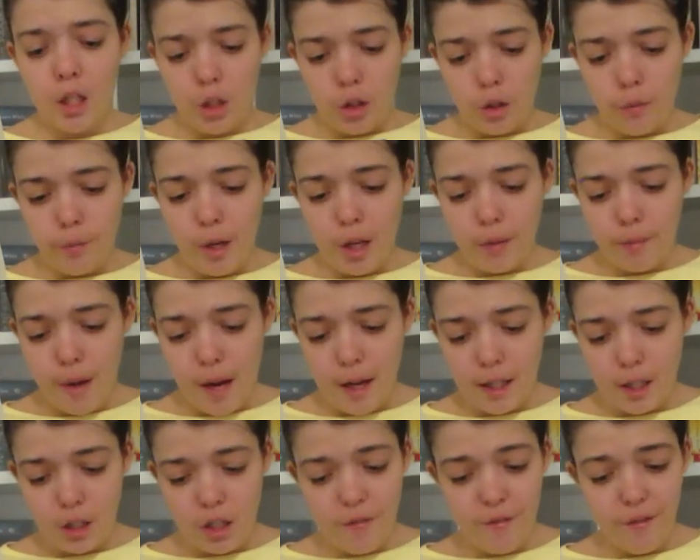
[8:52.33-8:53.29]
To make
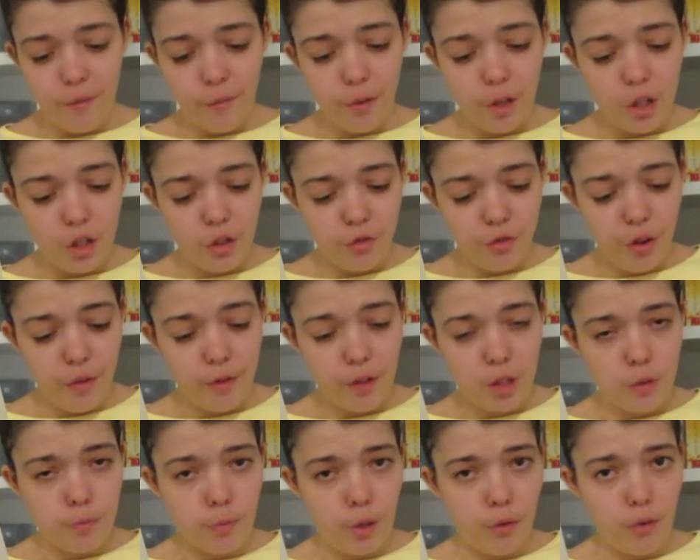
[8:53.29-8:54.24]
matters even worse,
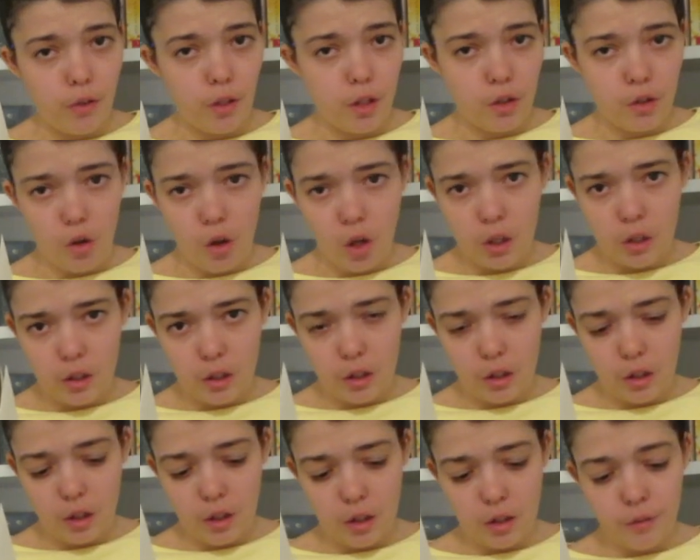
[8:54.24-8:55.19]
Levin's spirit is
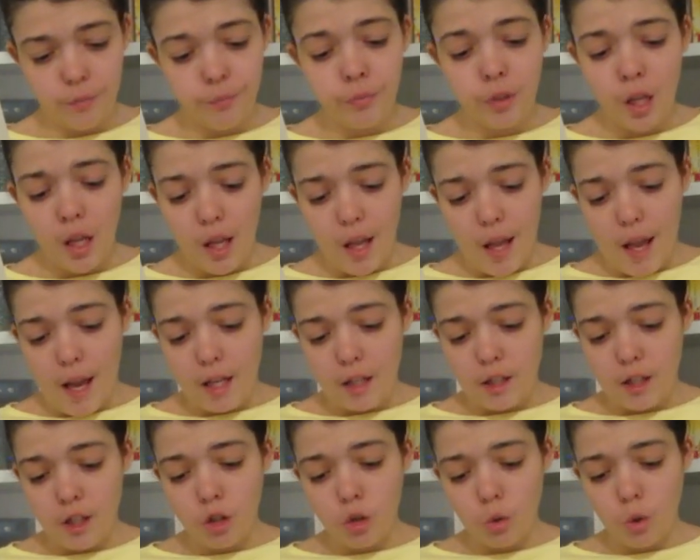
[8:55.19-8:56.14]
haunting her. As
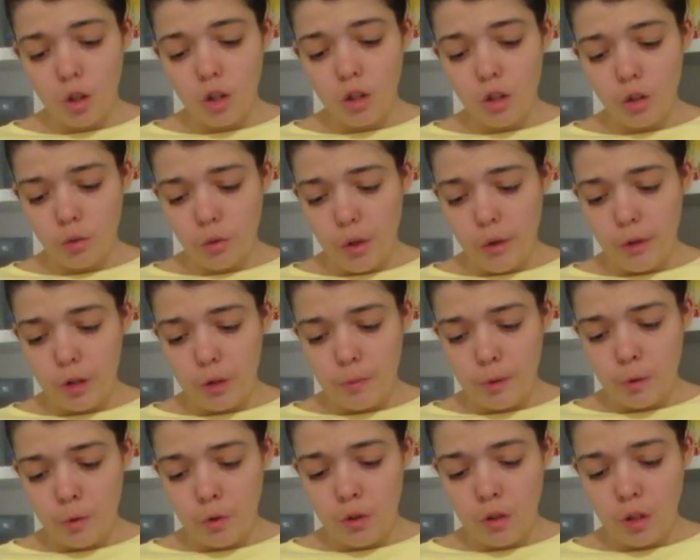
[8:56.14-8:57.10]
the squad grows
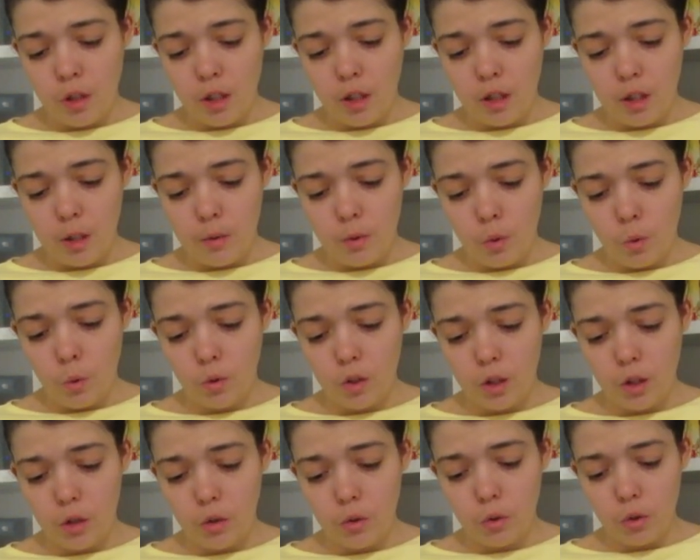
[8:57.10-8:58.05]
between the kingdom's old
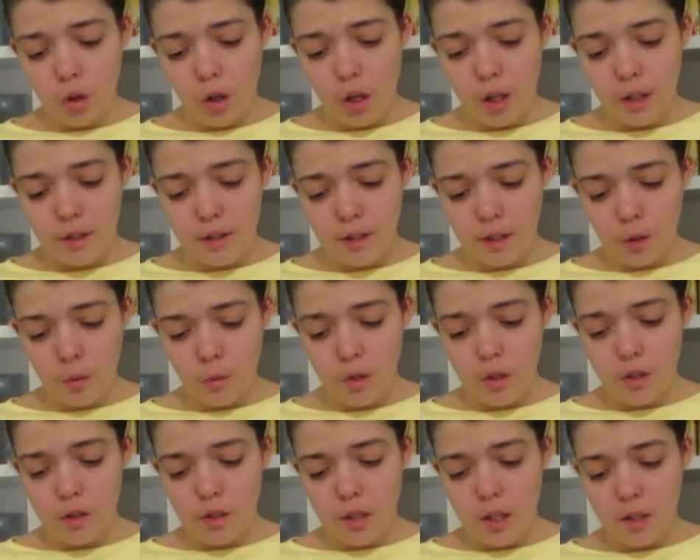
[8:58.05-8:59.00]
and new gods, the
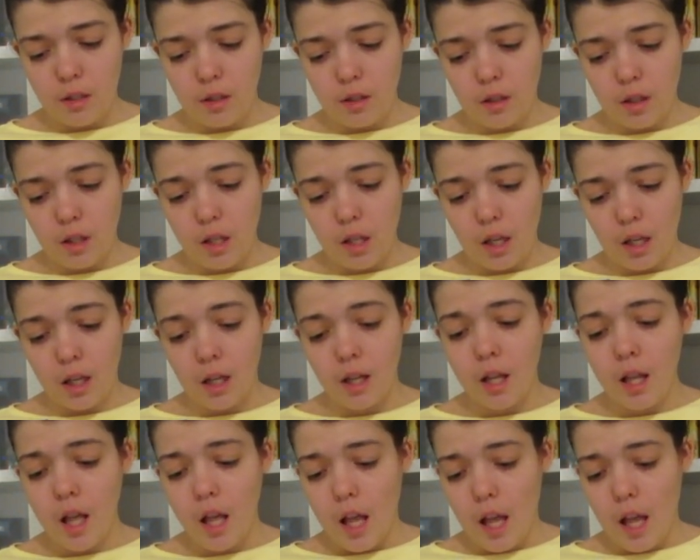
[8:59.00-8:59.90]
queen sends Leah